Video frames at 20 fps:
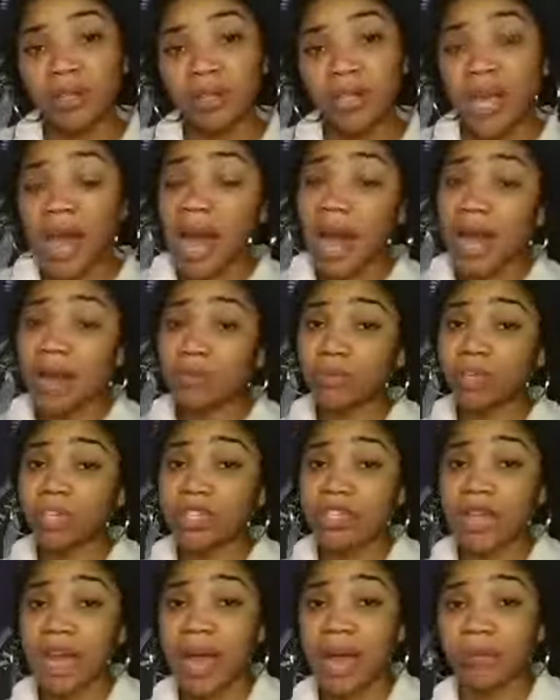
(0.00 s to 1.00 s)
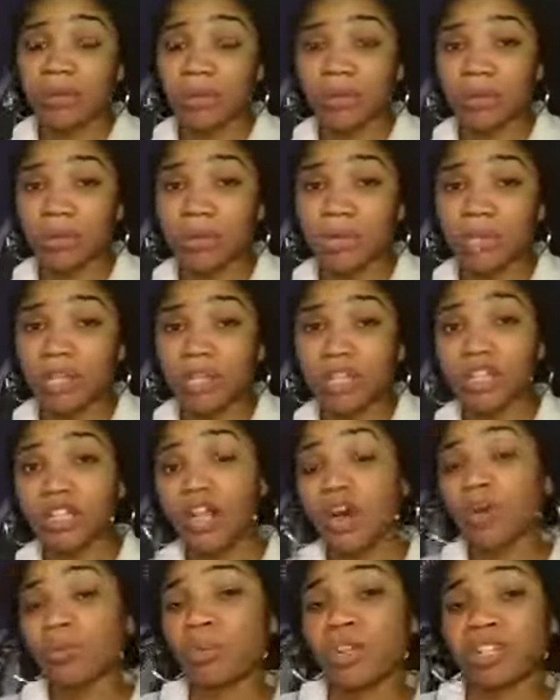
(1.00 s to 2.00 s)
High risk, high reward,
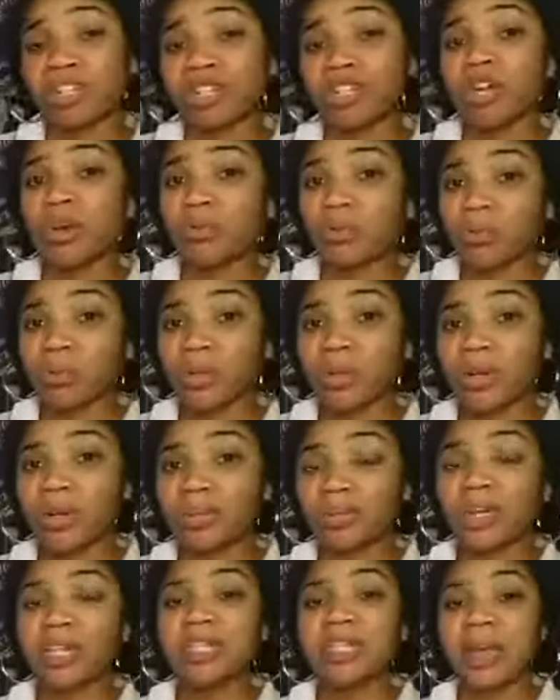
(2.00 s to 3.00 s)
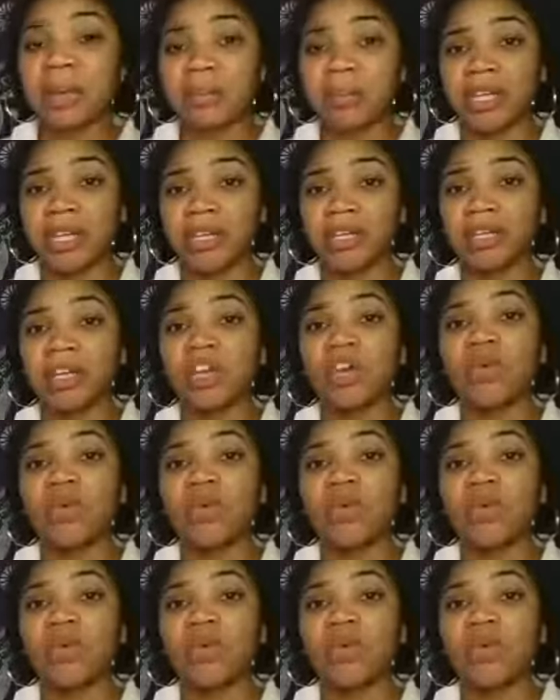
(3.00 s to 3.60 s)
low risk, low reward. What does that mean?